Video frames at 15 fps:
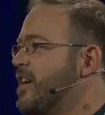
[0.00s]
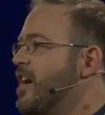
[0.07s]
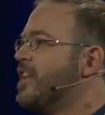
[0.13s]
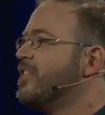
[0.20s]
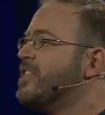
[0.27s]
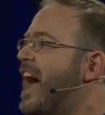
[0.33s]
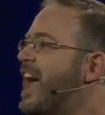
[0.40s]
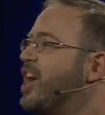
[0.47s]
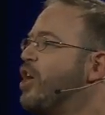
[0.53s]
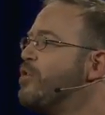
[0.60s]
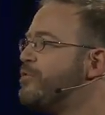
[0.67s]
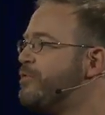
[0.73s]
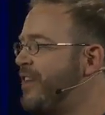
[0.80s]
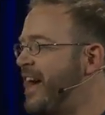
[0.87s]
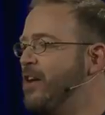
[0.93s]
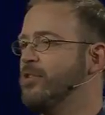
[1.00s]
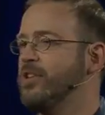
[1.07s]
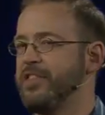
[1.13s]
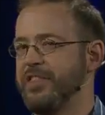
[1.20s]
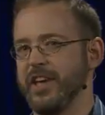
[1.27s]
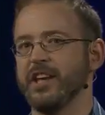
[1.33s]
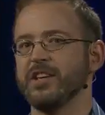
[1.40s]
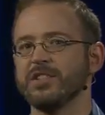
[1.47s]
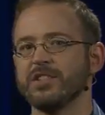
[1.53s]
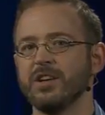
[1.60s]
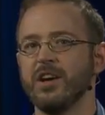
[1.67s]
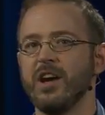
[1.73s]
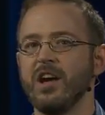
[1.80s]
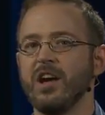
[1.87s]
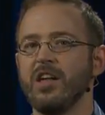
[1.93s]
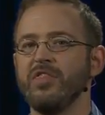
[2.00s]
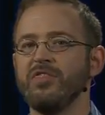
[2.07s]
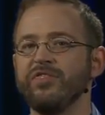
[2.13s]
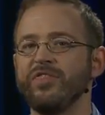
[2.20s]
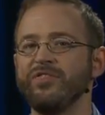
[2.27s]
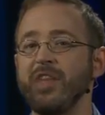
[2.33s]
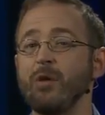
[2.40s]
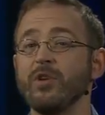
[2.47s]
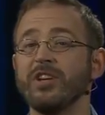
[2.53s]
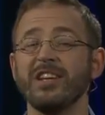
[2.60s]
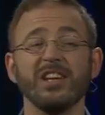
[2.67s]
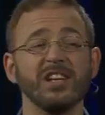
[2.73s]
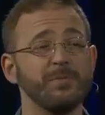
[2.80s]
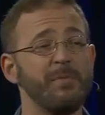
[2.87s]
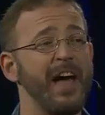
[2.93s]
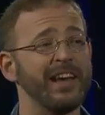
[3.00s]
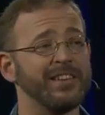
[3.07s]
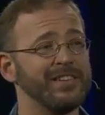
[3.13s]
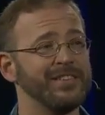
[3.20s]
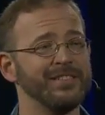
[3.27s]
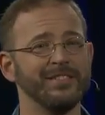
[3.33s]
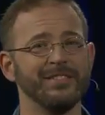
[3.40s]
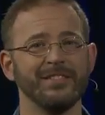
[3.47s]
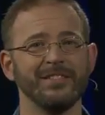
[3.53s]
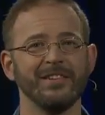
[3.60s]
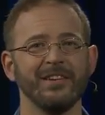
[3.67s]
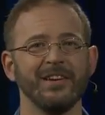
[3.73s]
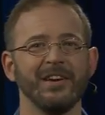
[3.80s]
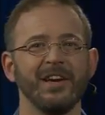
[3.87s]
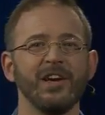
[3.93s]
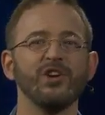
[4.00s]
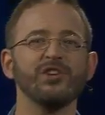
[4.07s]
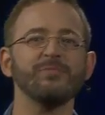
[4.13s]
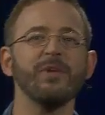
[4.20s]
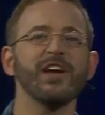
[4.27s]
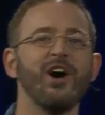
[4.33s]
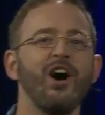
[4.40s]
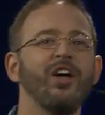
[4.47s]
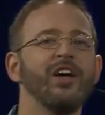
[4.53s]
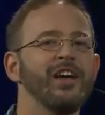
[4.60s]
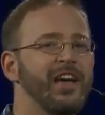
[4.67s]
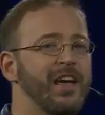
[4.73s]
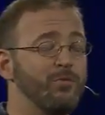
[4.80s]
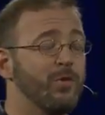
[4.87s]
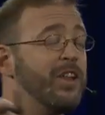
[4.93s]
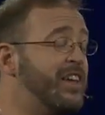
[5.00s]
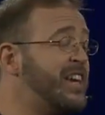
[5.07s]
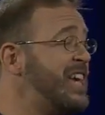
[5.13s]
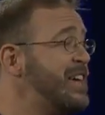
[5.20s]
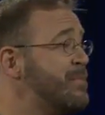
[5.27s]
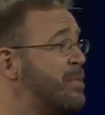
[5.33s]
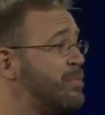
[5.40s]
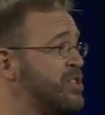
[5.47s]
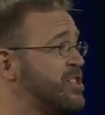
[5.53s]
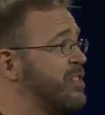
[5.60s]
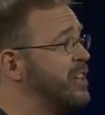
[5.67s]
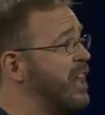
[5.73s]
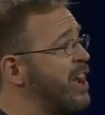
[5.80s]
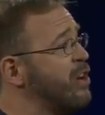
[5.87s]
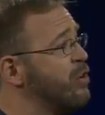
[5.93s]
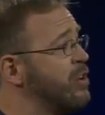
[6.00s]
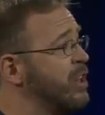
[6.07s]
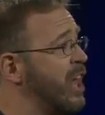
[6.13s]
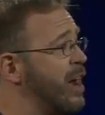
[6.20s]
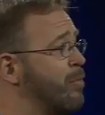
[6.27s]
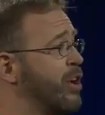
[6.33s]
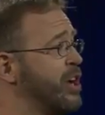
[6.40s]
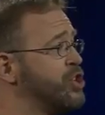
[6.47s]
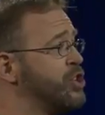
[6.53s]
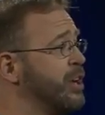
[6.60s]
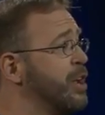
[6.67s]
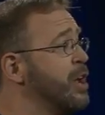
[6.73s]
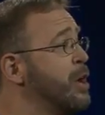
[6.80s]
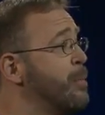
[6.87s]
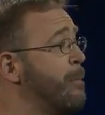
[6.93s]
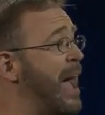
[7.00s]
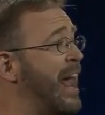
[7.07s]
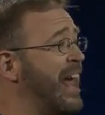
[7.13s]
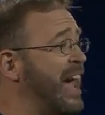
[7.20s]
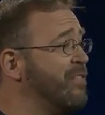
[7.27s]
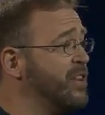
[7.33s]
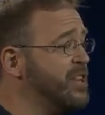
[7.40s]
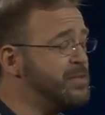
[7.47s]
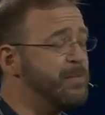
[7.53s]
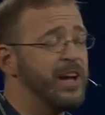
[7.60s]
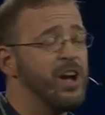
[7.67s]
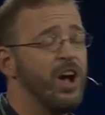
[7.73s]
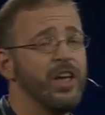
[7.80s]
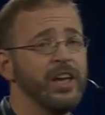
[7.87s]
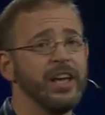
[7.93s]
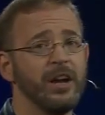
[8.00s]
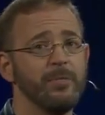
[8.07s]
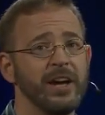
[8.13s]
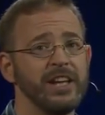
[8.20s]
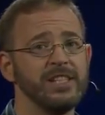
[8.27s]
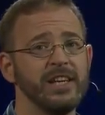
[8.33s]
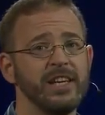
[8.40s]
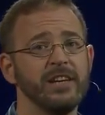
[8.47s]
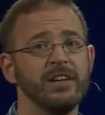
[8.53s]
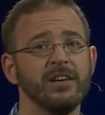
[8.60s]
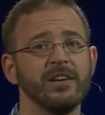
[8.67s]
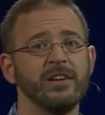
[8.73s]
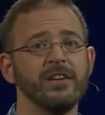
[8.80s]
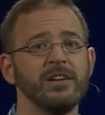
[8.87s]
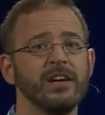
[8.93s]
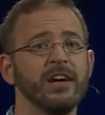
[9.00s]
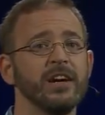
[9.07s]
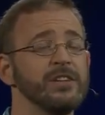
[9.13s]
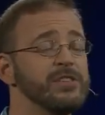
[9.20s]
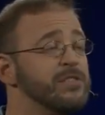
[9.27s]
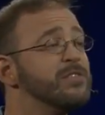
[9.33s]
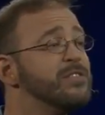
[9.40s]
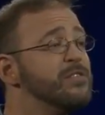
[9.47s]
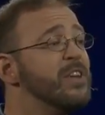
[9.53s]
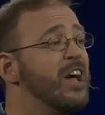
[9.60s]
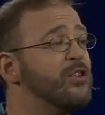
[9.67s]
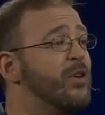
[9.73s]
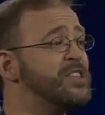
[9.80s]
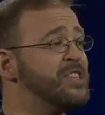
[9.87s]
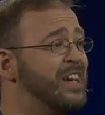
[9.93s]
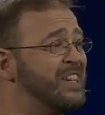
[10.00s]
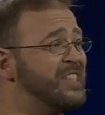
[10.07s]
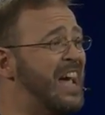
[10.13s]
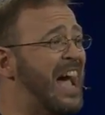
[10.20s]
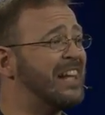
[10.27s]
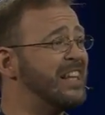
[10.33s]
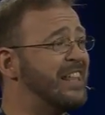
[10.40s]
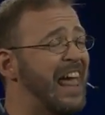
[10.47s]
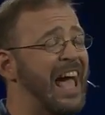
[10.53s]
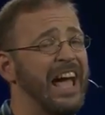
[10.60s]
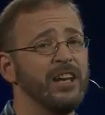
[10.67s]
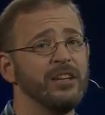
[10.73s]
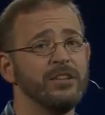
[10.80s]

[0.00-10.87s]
LIGO found things that we didn't expect. Here's my colleague and one of the key members of the LIGO collaboration, Matt Evans, my colleague at MIT, addressing exactly that.